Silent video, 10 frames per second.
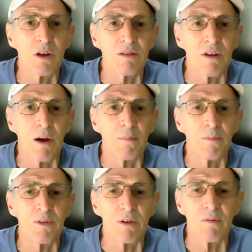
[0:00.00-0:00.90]

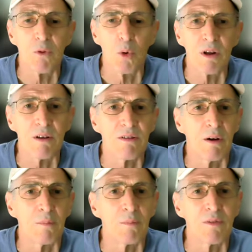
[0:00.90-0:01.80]
somethings and 40
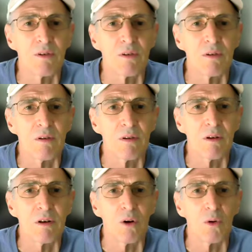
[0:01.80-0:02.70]
somethings,
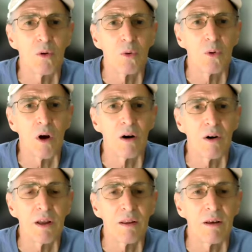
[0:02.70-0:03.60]
who are
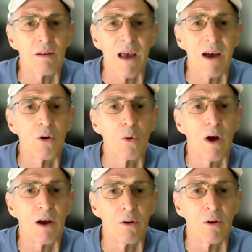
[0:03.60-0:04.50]
in this? How do
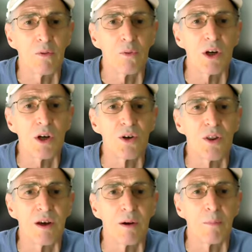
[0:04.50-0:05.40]
I reach
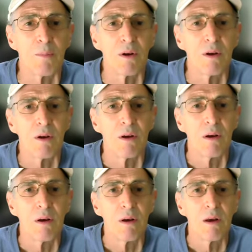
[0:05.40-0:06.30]
them?
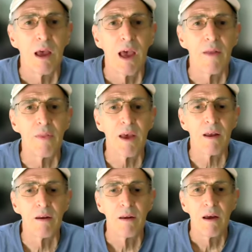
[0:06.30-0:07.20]
And
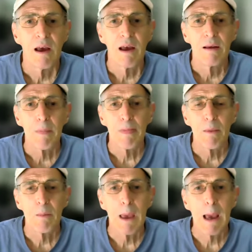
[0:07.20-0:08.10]
then
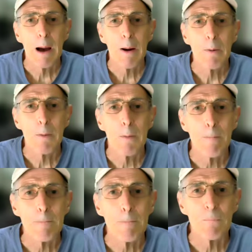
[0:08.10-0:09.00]
how,
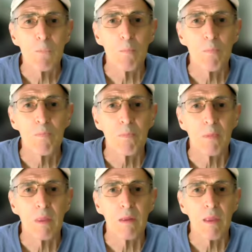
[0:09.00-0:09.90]

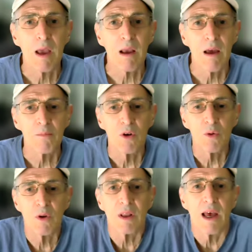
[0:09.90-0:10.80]
like I'm
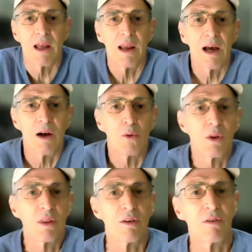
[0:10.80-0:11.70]
doing that now
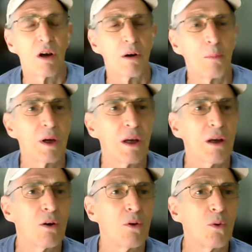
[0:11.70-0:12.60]
with this young
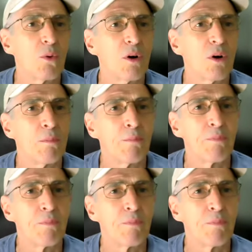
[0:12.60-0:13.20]
man who